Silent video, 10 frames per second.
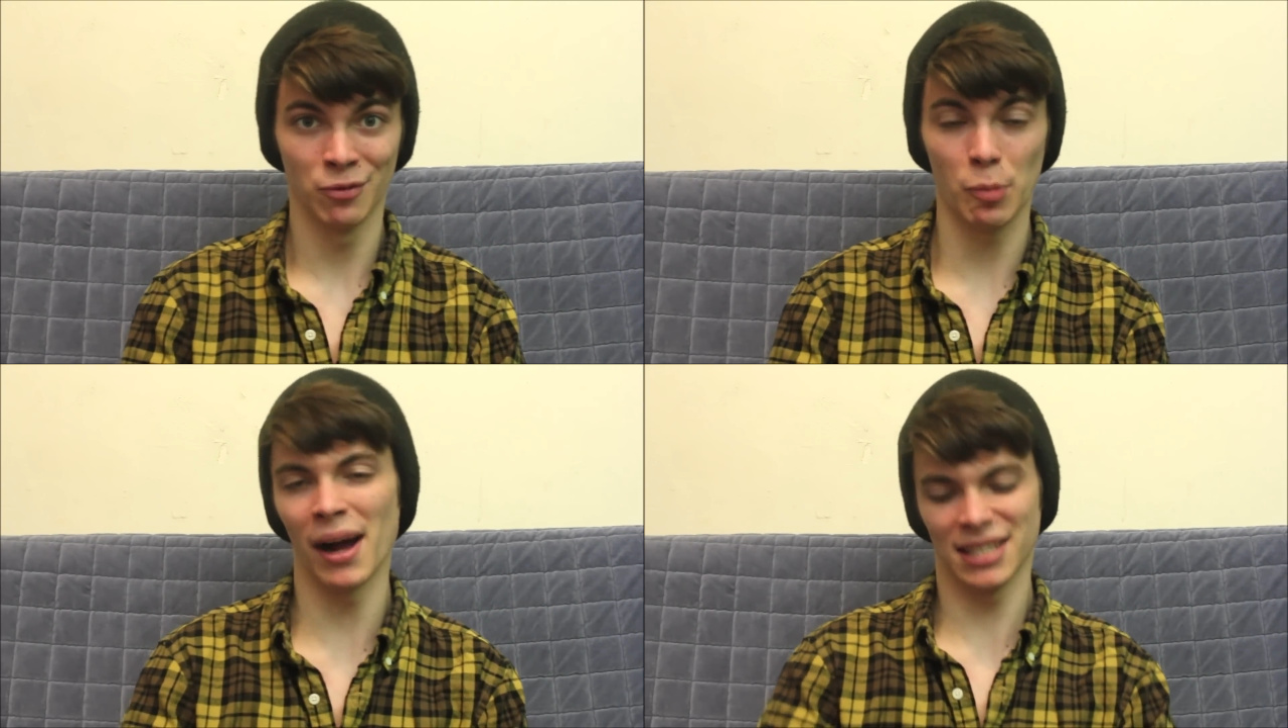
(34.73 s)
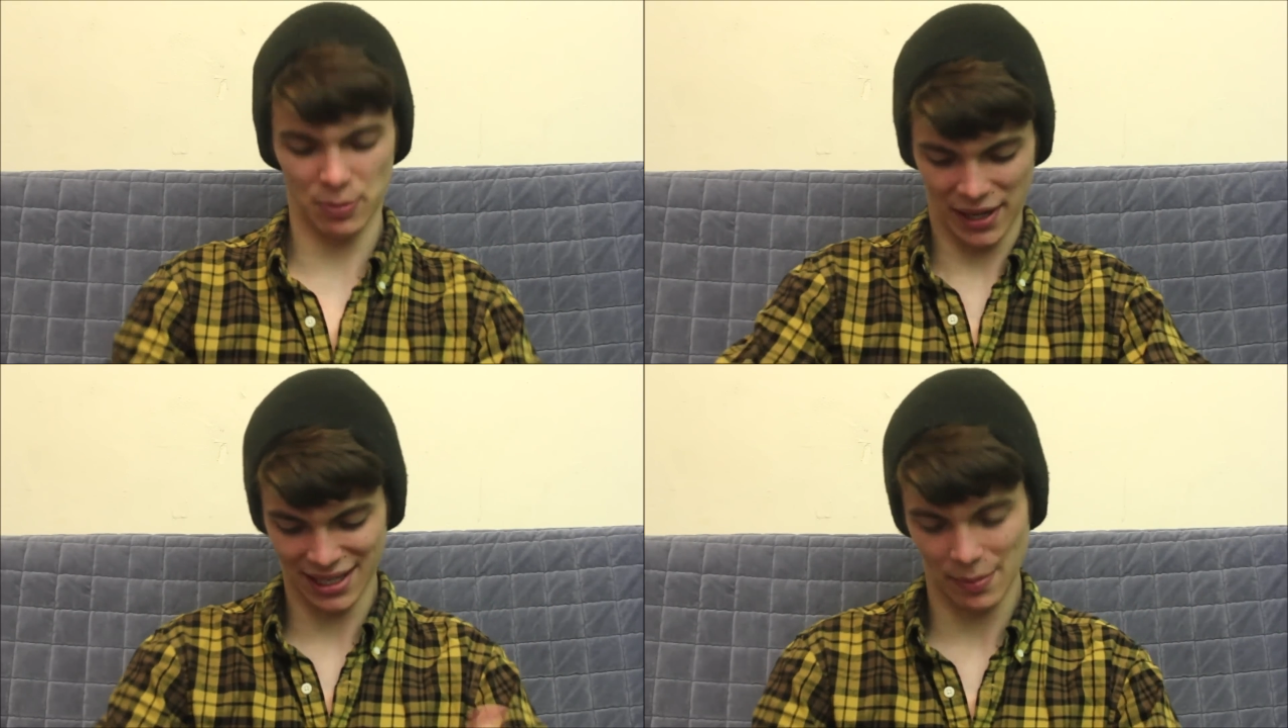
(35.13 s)
Well, mine's
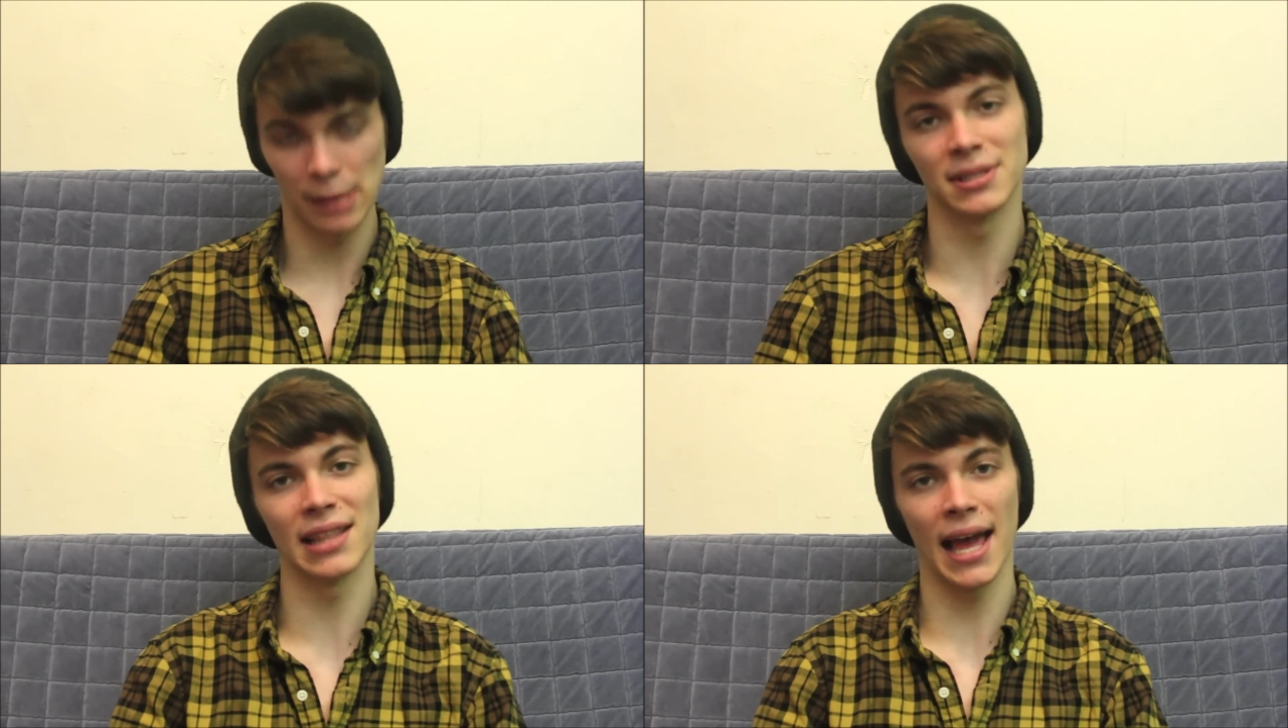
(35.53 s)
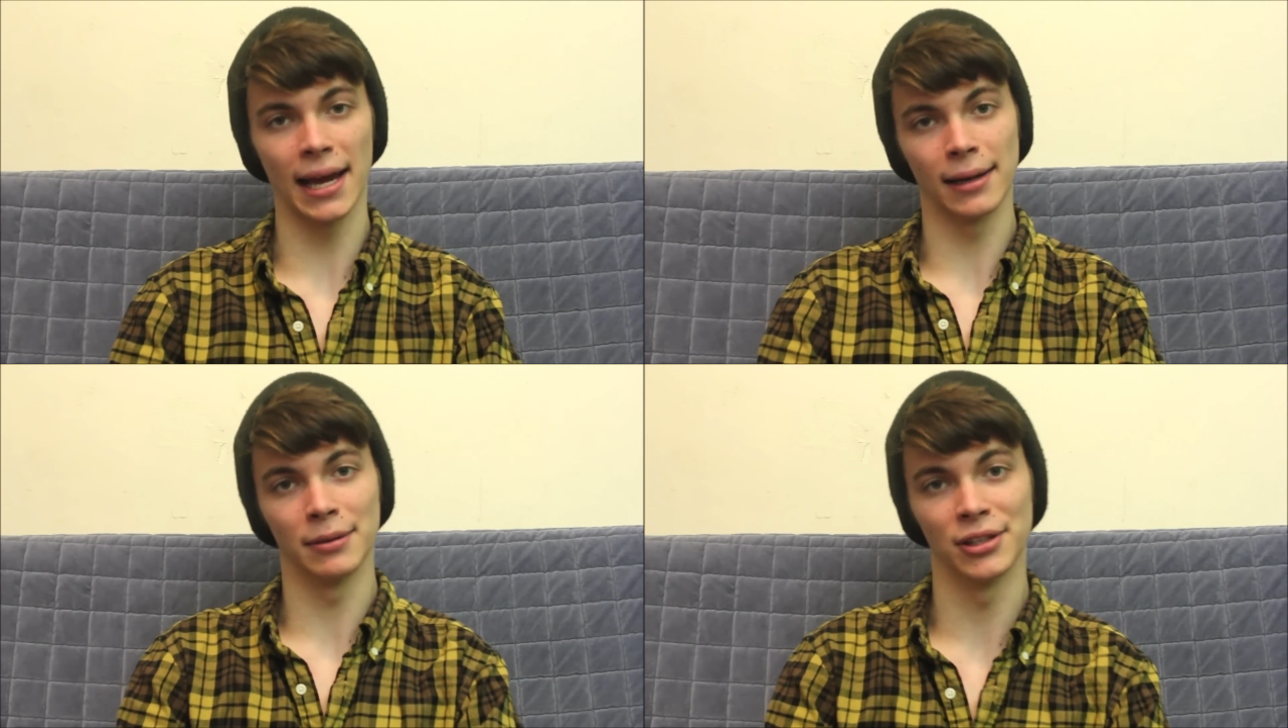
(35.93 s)
as big as baby's
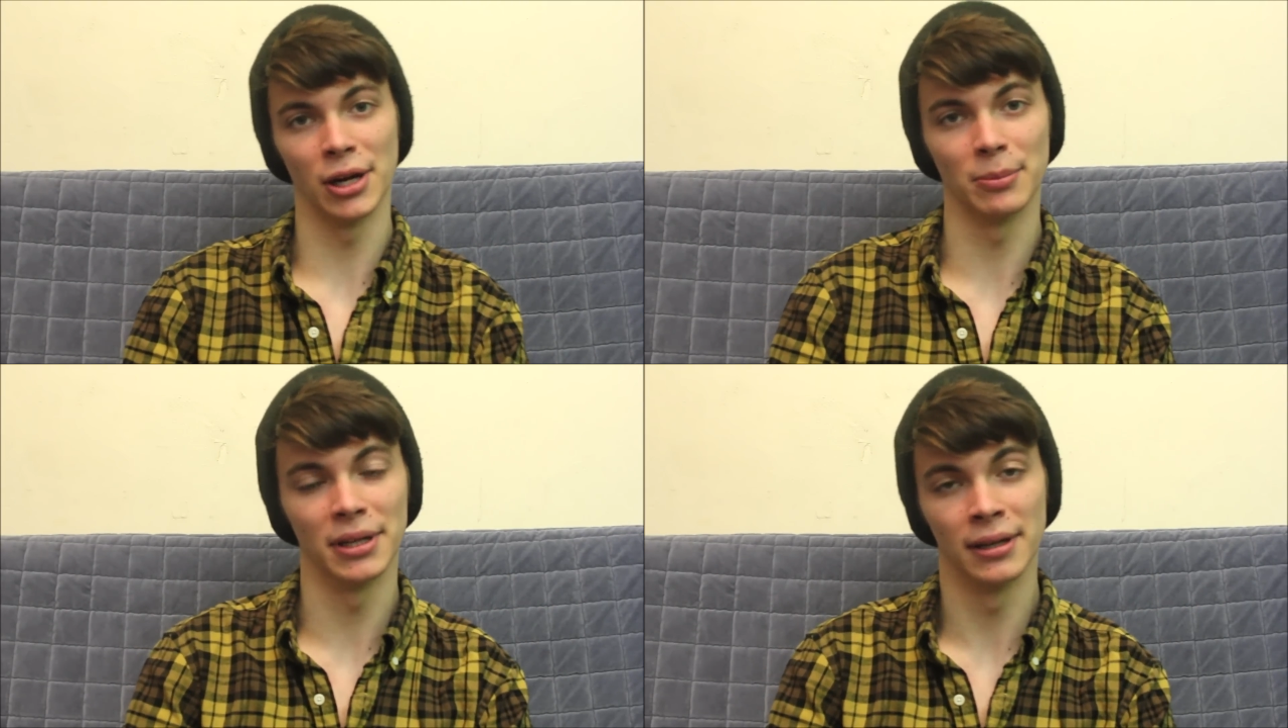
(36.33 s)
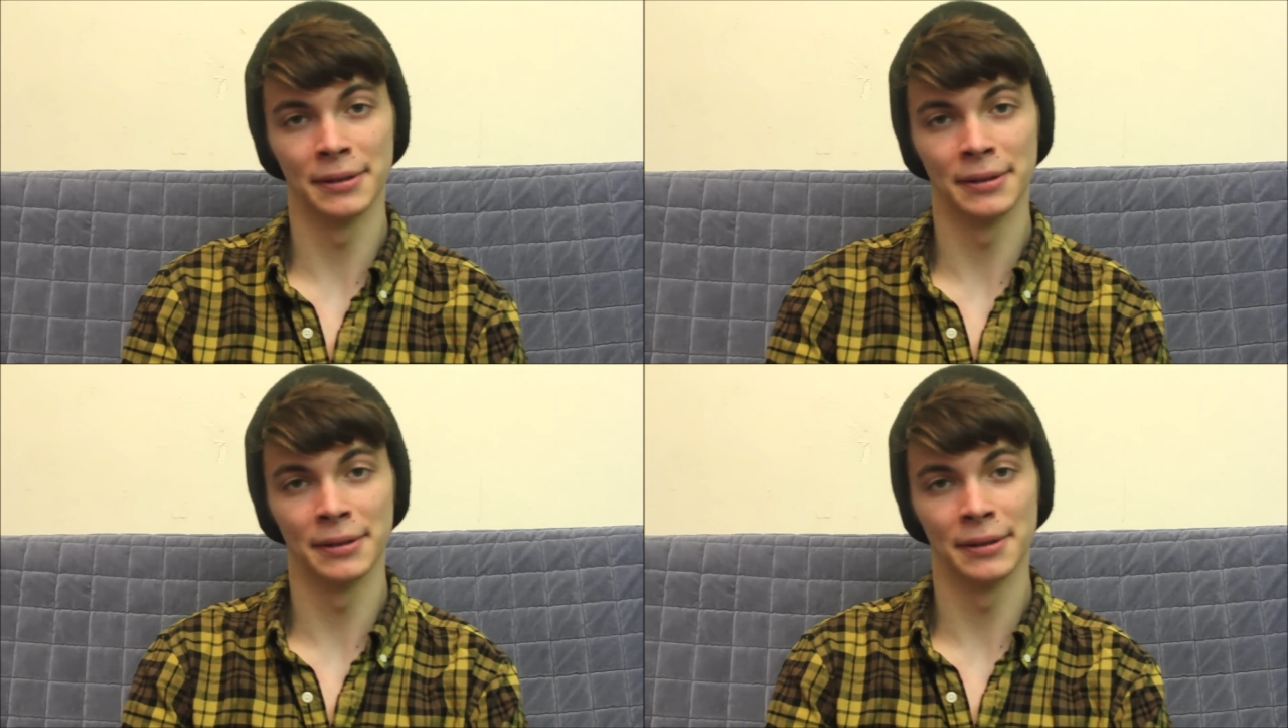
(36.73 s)
leg, you know, but...